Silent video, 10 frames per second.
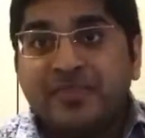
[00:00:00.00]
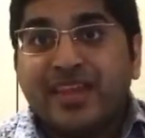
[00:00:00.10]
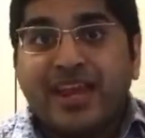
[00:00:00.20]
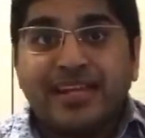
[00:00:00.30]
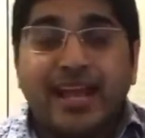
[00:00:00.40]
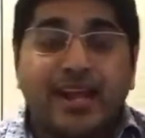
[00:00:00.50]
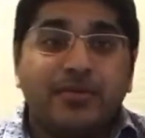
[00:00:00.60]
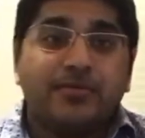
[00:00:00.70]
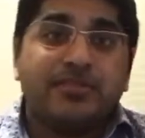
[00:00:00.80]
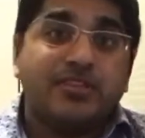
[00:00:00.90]
and he had him in
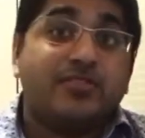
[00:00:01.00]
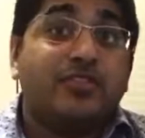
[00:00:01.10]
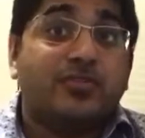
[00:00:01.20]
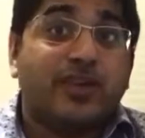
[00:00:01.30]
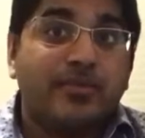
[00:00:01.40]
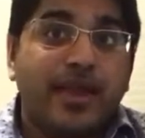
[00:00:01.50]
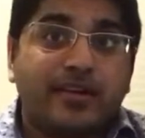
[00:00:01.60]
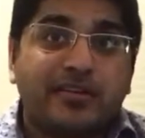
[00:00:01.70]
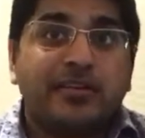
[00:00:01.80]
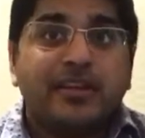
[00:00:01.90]
position for the Rainmaker.